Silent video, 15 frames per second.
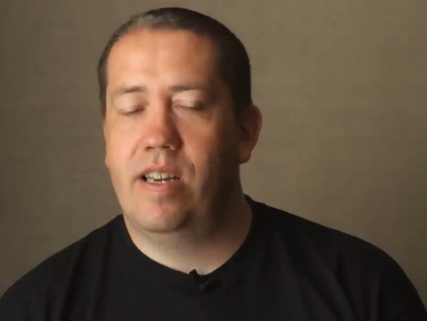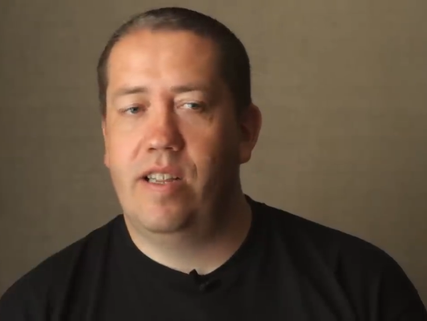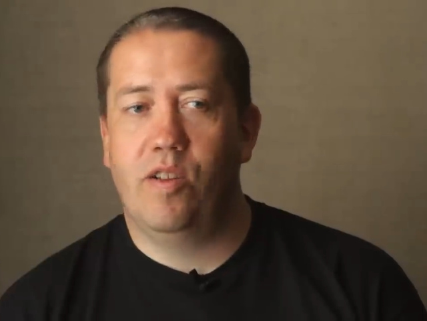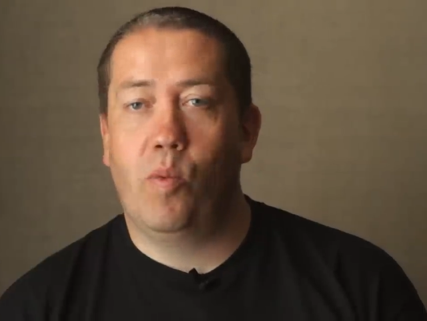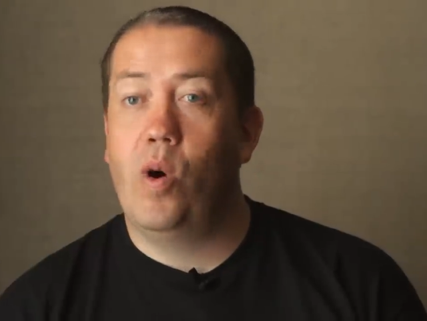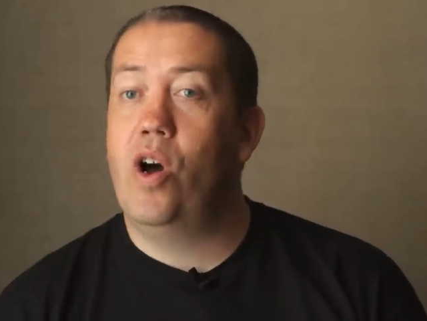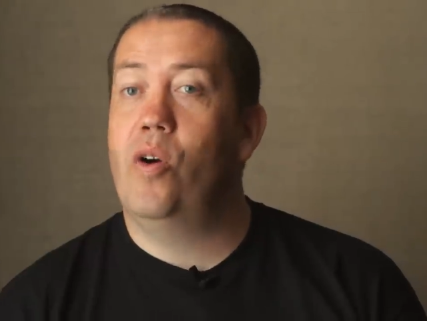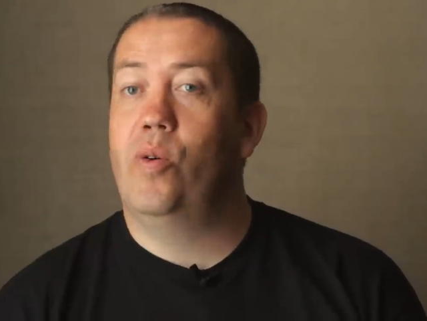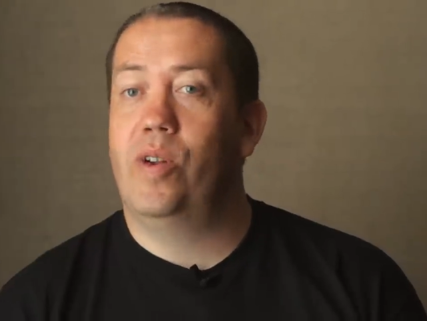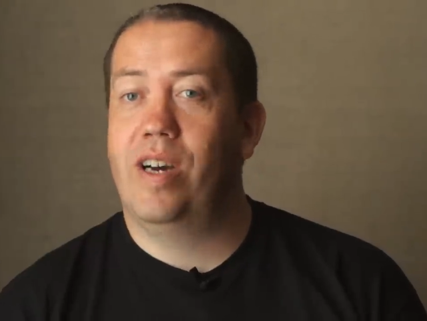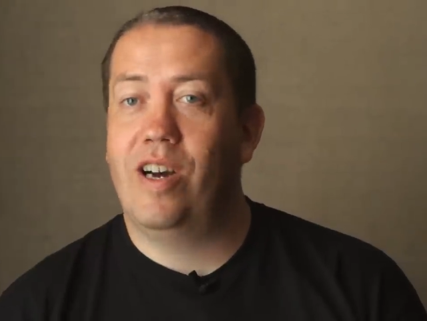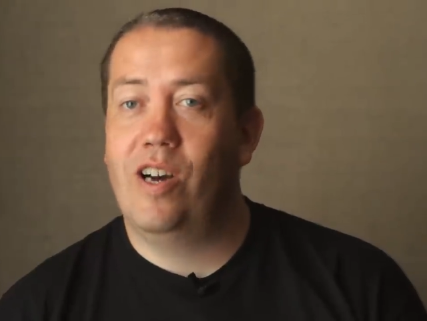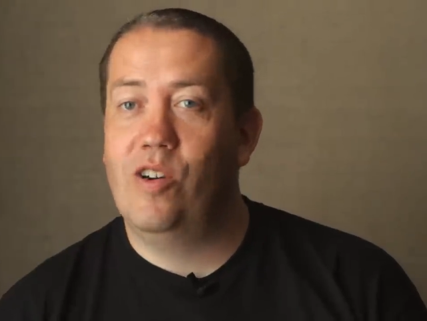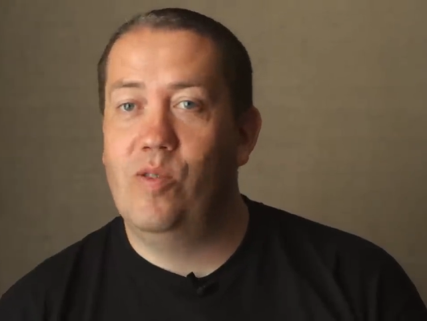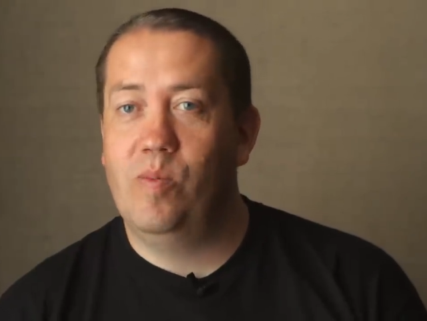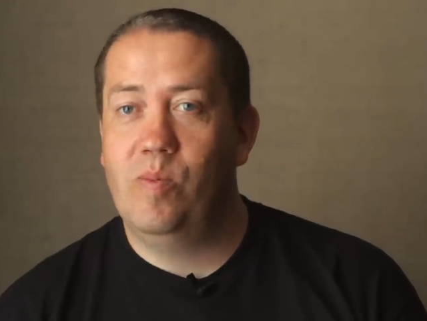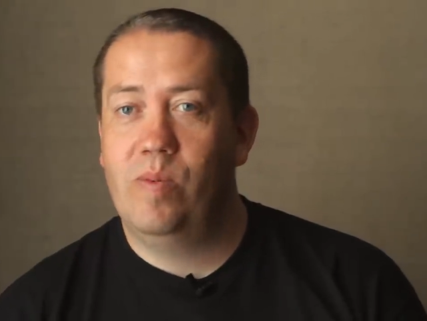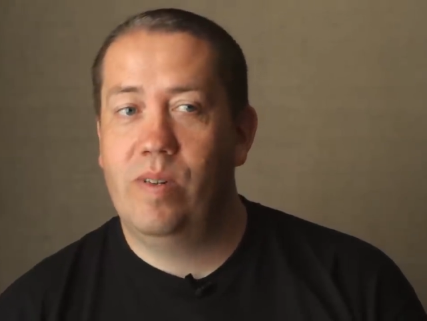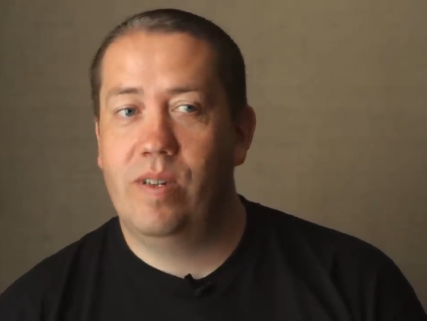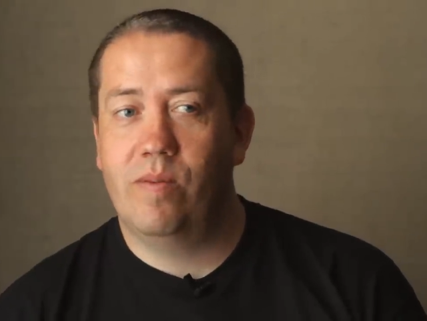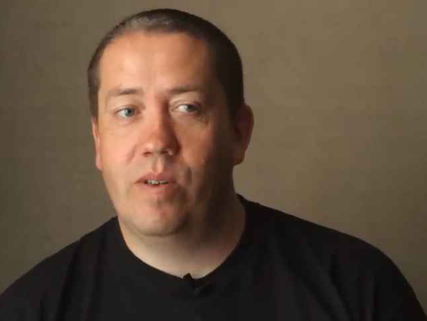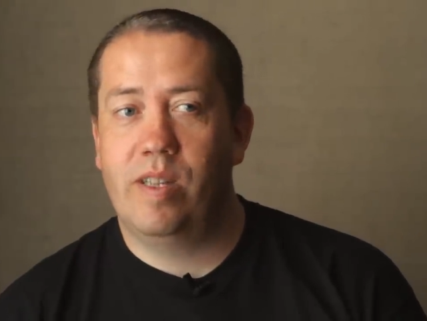in the world at home
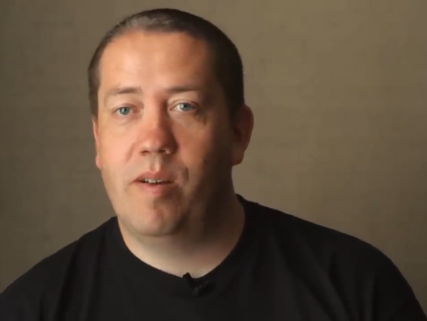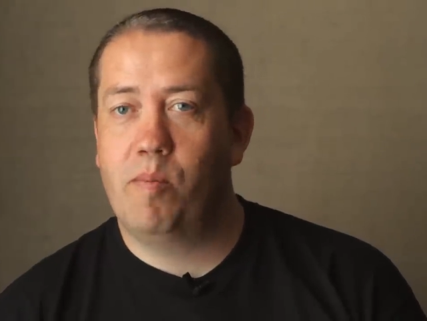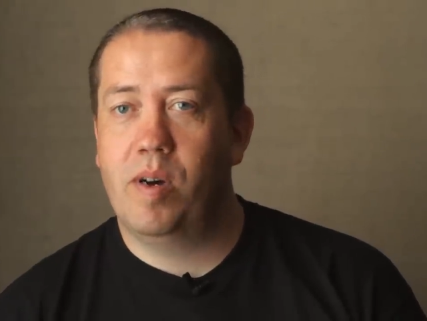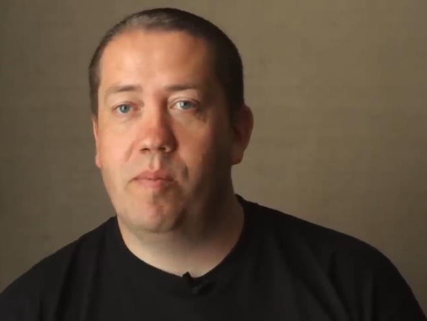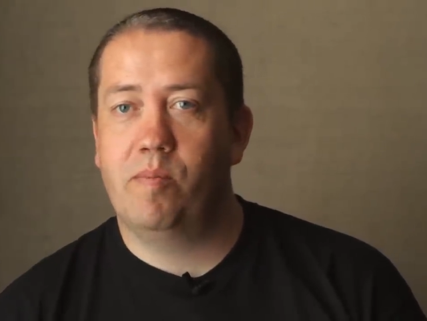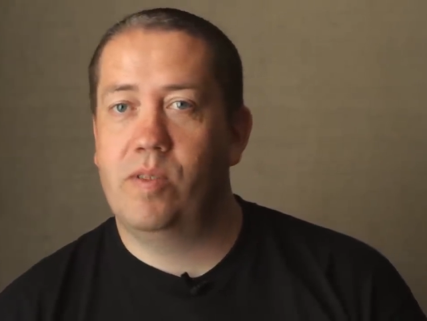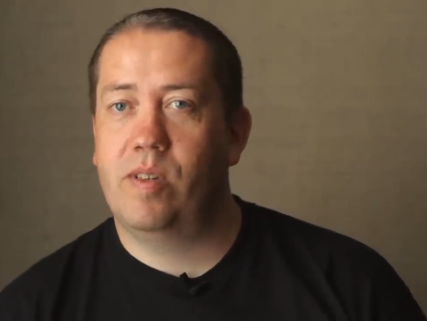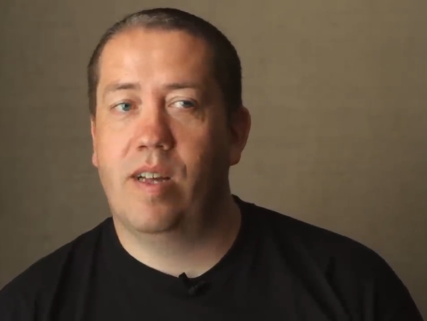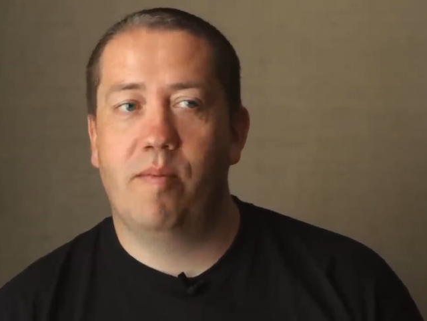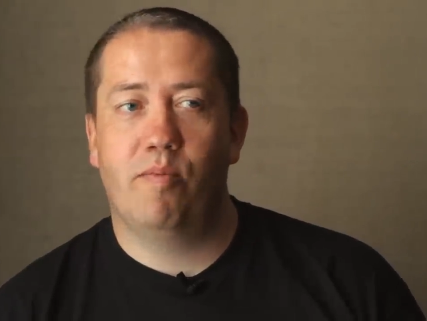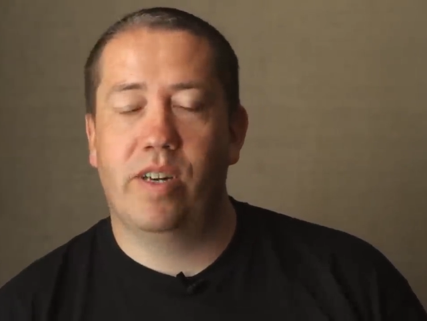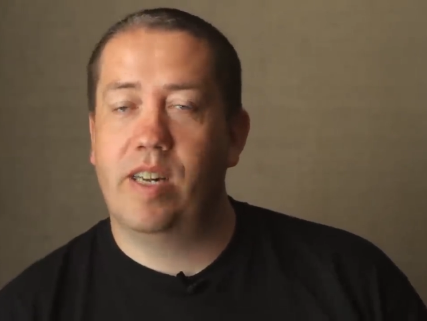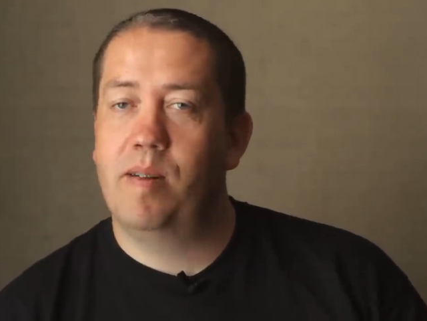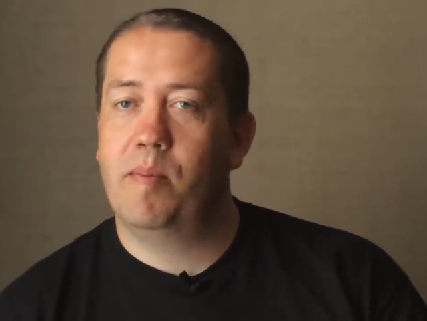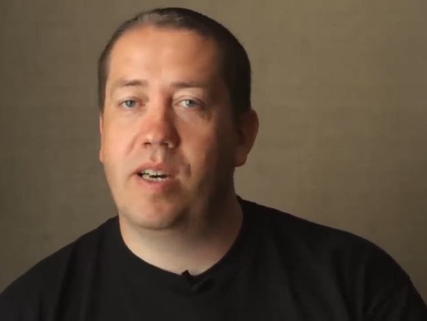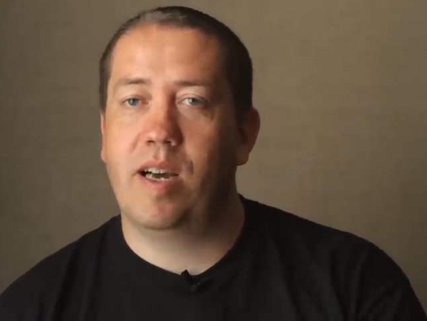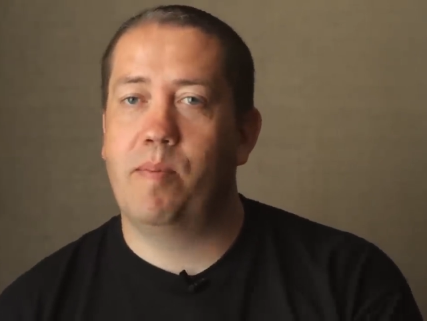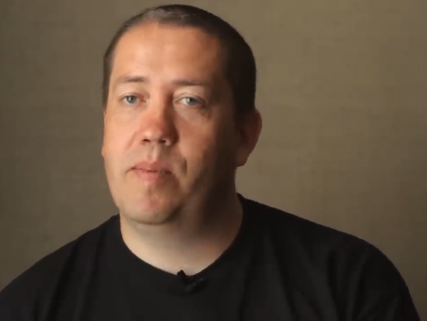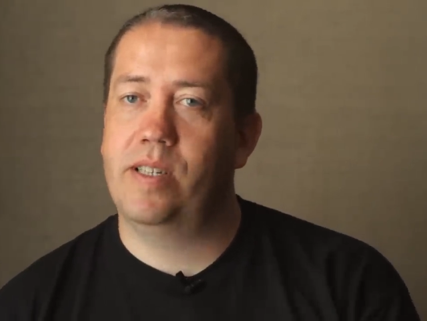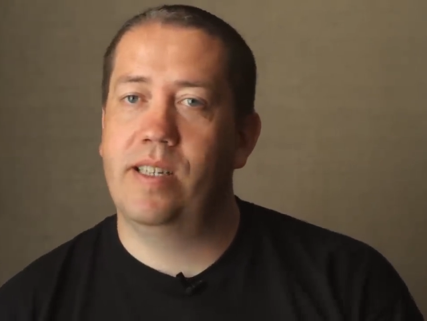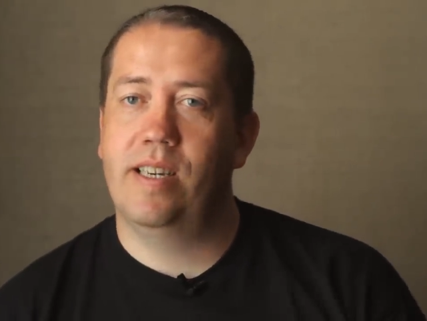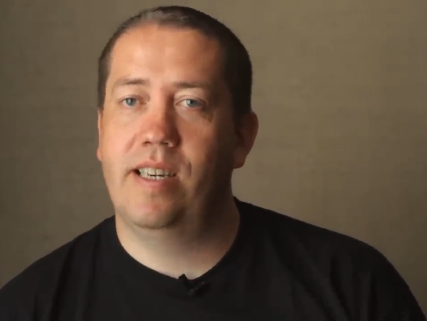when their mum's like bringing them a
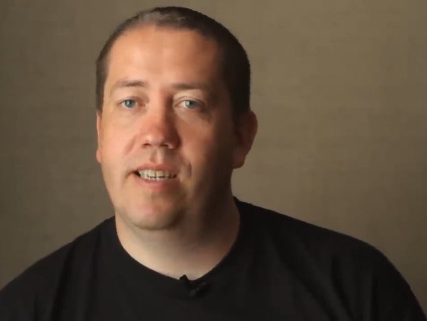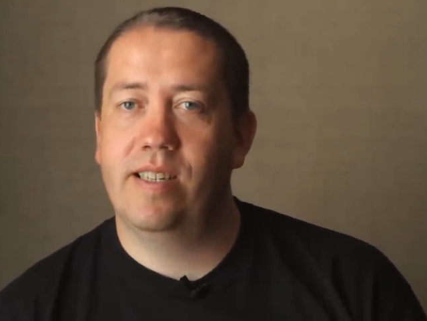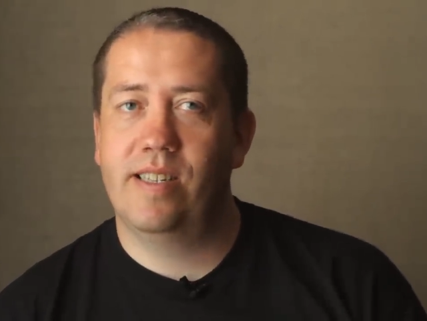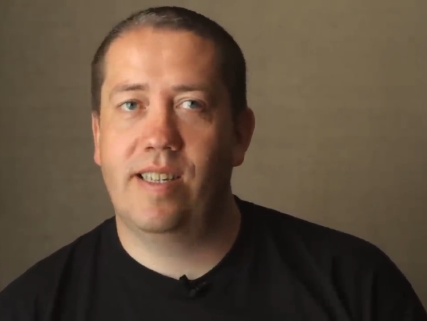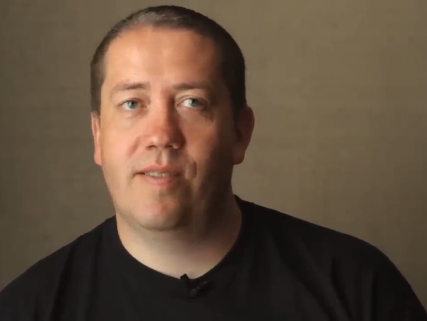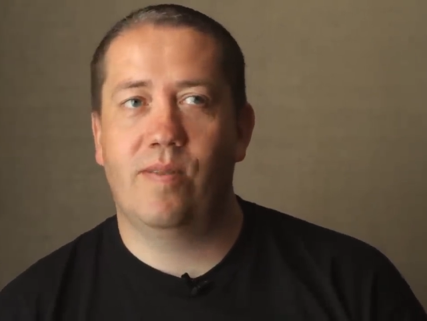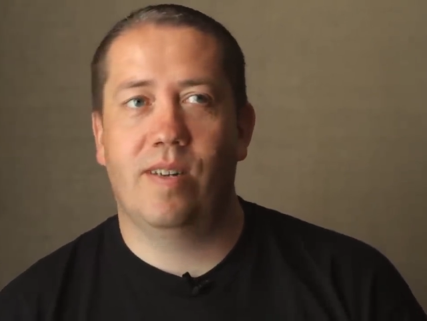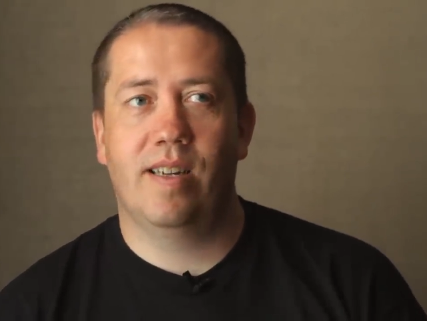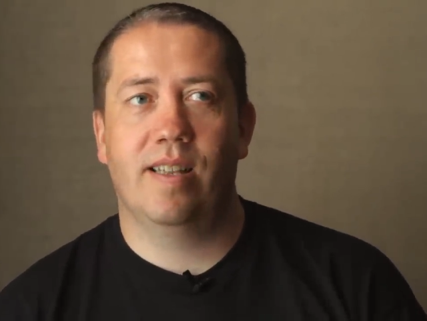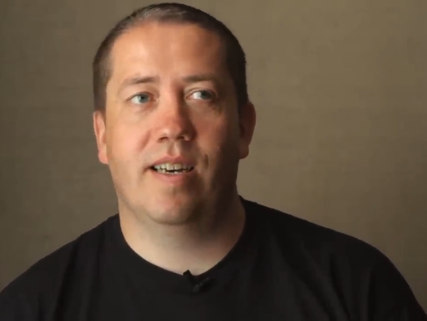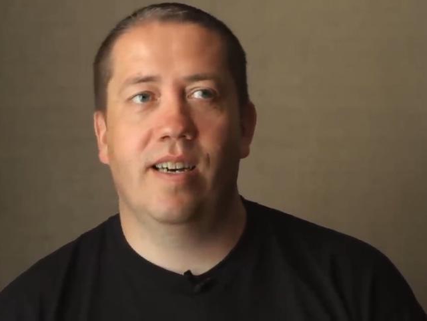cup of tea and stuff like